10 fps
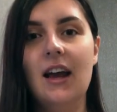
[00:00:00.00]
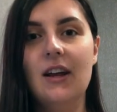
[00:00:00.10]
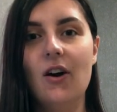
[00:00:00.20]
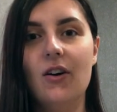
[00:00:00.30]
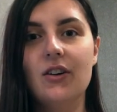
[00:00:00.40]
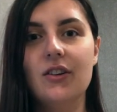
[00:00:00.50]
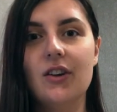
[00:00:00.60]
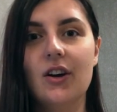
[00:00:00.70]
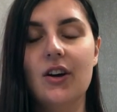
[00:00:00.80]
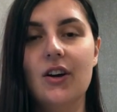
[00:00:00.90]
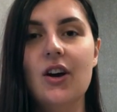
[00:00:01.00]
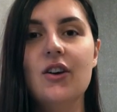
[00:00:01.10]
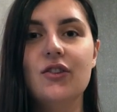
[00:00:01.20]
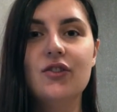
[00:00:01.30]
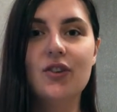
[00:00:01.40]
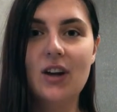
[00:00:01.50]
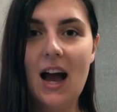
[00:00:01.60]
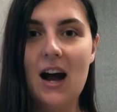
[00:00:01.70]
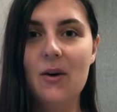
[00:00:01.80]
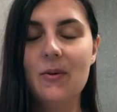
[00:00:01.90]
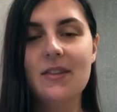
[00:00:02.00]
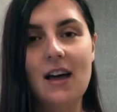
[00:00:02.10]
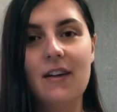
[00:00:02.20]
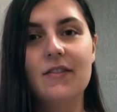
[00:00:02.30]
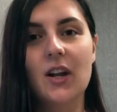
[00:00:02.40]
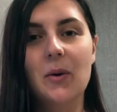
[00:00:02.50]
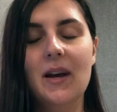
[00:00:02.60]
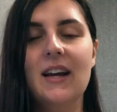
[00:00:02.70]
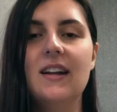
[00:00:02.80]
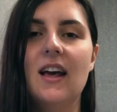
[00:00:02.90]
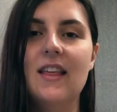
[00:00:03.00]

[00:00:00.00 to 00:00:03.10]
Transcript: in order to suck out that fluid.